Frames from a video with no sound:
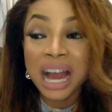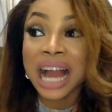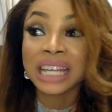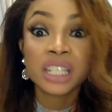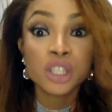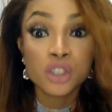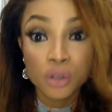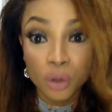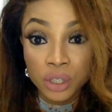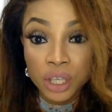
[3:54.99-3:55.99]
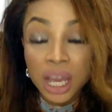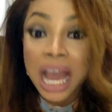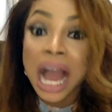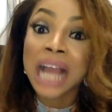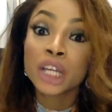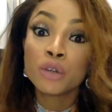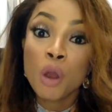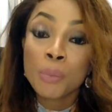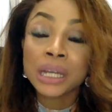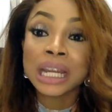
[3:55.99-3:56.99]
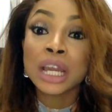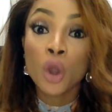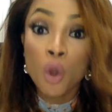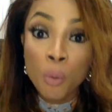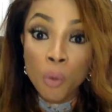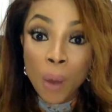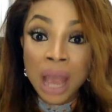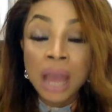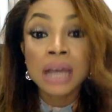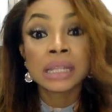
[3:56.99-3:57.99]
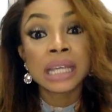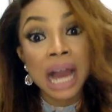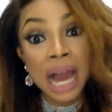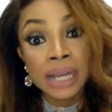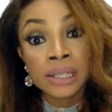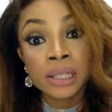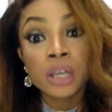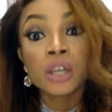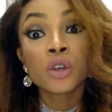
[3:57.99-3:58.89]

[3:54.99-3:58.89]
I kid you not. I grew up in a home where the eyes